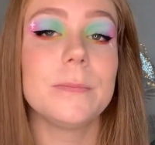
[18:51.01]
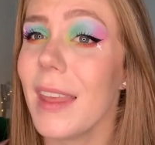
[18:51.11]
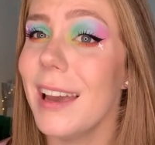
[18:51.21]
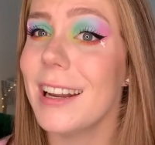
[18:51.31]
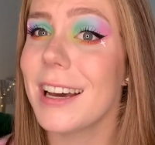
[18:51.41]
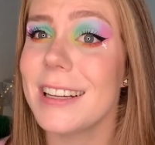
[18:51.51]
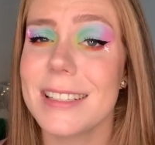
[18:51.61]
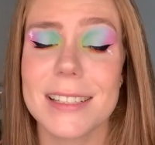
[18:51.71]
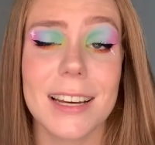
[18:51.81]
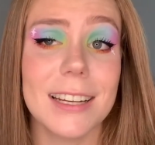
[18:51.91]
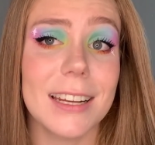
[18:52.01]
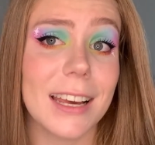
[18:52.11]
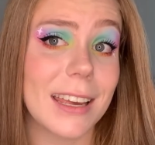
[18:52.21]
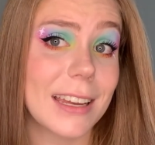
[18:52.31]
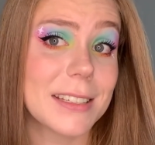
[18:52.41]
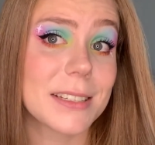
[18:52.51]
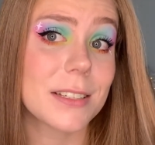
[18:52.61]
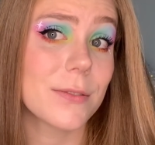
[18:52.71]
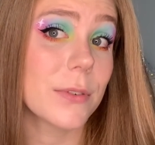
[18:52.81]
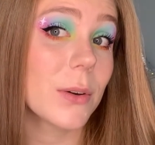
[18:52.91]
And I decided against
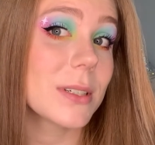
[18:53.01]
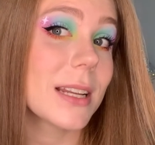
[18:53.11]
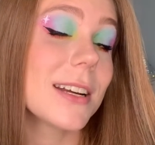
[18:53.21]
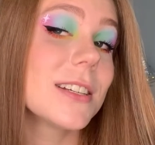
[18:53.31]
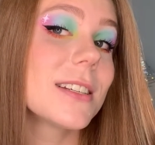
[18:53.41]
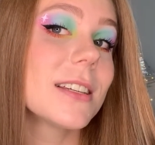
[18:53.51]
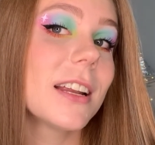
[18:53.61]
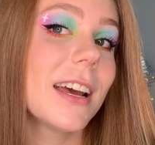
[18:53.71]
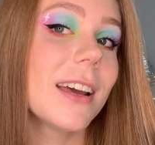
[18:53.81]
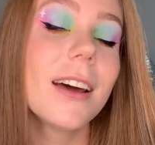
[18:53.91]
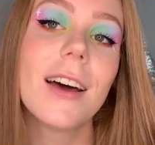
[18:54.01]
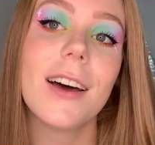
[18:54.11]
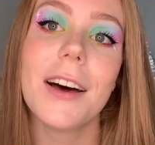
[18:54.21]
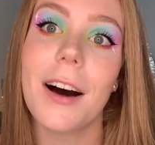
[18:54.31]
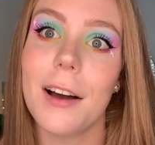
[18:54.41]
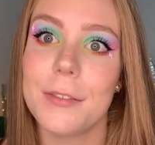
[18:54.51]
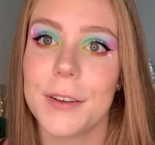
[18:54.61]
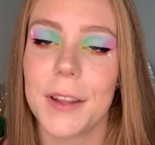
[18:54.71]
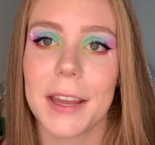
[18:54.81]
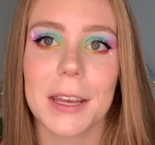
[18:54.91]
false lashes today. I feel
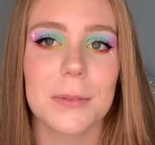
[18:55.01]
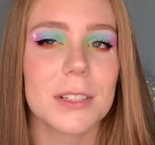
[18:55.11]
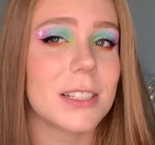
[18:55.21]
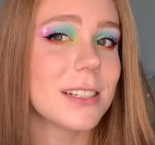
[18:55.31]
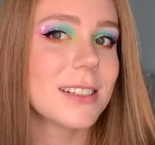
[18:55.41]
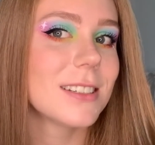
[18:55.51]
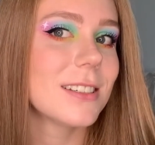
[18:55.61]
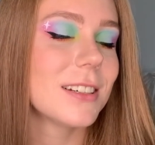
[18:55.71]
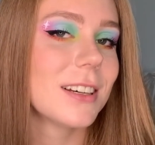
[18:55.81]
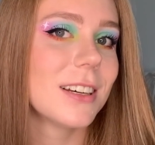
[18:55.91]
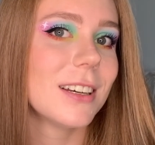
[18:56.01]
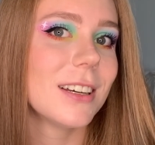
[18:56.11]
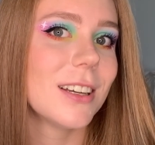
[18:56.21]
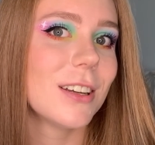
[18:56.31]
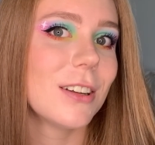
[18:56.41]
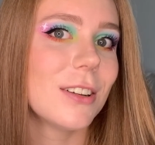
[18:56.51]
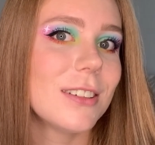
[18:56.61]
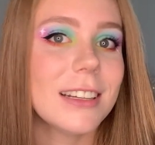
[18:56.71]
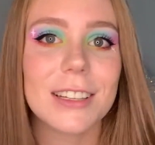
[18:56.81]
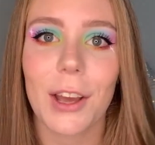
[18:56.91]
like it was just,
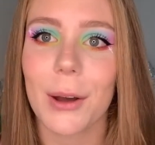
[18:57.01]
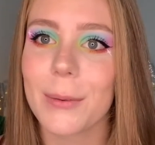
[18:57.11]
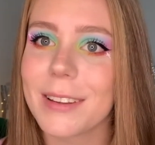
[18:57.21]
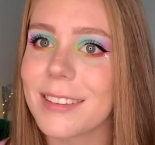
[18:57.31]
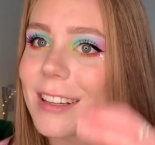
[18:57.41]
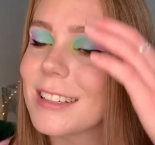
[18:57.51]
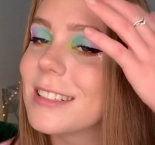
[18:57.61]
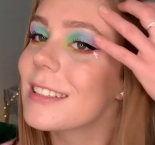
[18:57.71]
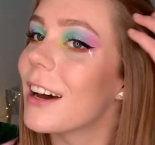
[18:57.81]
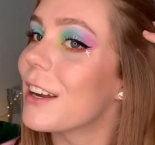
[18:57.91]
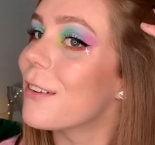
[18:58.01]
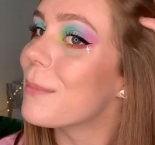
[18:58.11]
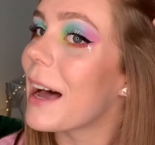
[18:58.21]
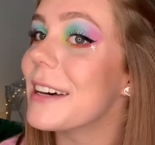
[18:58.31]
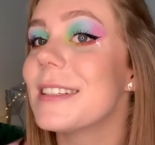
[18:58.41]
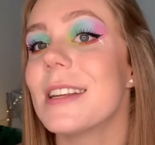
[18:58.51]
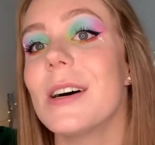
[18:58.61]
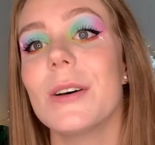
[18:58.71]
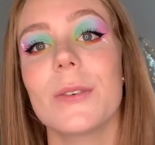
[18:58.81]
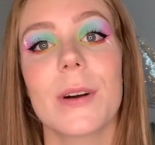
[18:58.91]
didn't go with this kind of
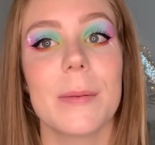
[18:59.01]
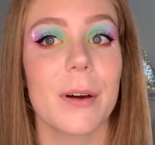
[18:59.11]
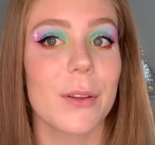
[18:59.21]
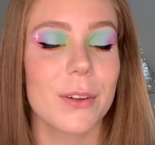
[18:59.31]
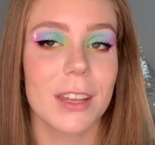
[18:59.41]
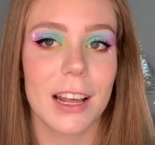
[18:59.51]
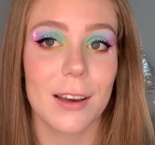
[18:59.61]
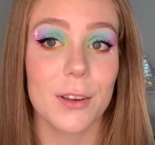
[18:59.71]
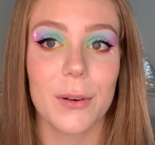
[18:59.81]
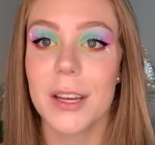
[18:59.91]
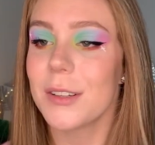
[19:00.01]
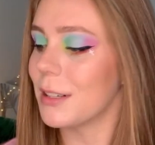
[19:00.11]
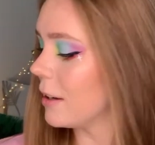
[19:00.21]
pastel rainbow look that I have going on.